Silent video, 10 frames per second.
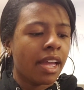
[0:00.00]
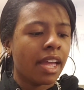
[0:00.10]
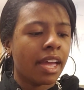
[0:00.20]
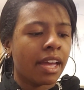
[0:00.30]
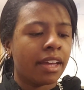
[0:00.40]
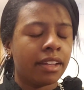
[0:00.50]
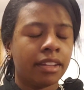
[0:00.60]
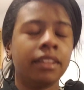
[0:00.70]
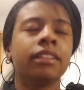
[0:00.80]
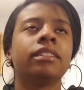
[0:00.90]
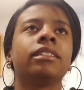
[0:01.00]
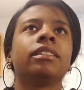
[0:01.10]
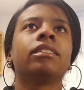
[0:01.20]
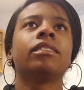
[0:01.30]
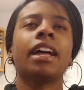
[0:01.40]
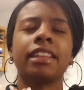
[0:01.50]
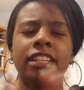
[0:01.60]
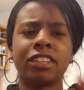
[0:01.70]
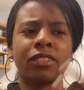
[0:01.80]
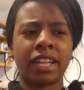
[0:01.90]
And not
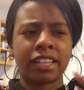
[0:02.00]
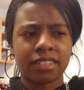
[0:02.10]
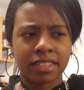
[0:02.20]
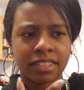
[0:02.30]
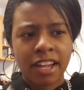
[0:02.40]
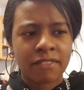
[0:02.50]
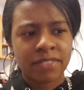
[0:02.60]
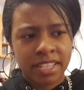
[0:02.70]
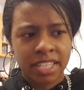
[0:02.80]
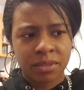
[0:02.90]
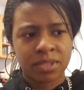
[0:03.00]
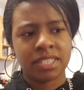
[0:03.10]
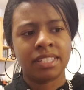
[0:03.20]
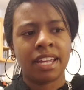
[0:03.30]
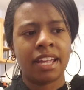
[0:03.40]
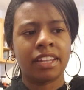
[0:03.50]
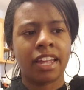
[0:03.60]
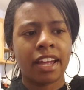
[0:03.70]
necessarily, like, the stuff that they were saying.